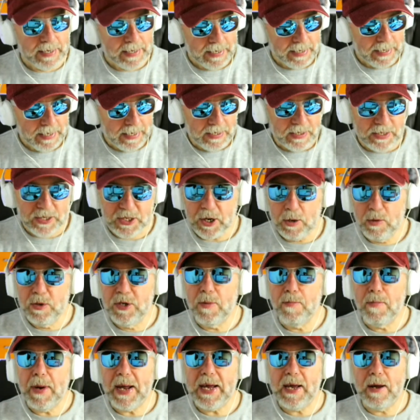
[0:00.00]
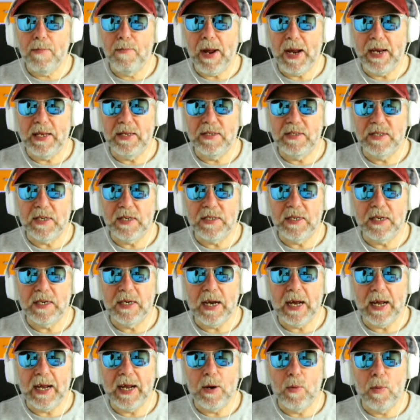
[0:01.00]
And so to make amends,
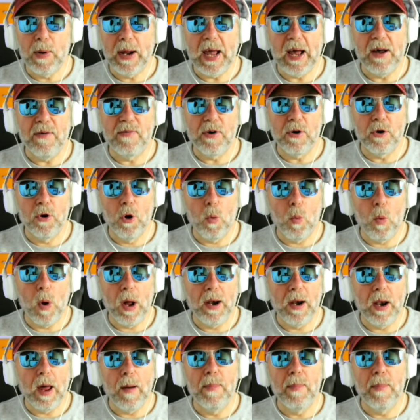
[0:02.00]
today we have not one,